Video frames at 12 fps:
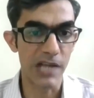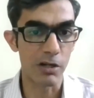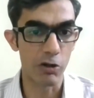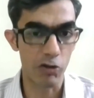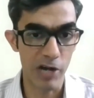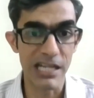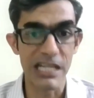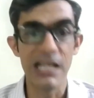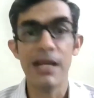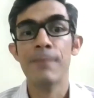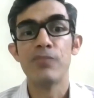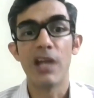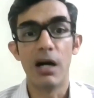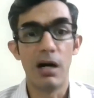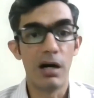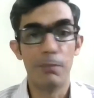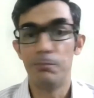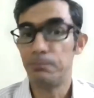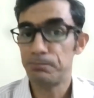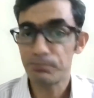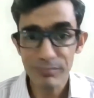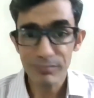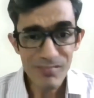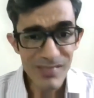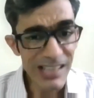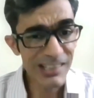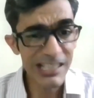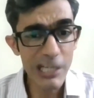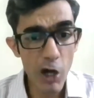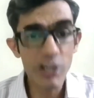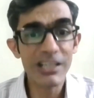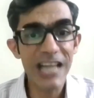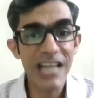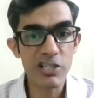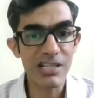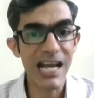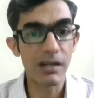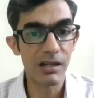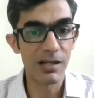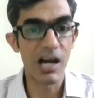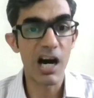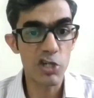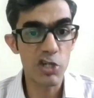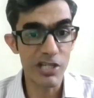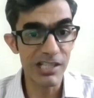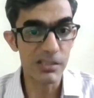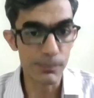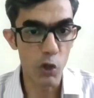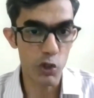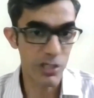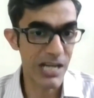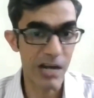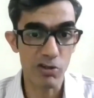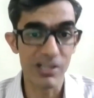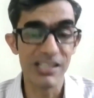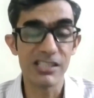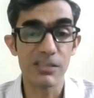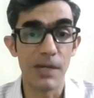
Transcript: that already. The organization at large is most at risk,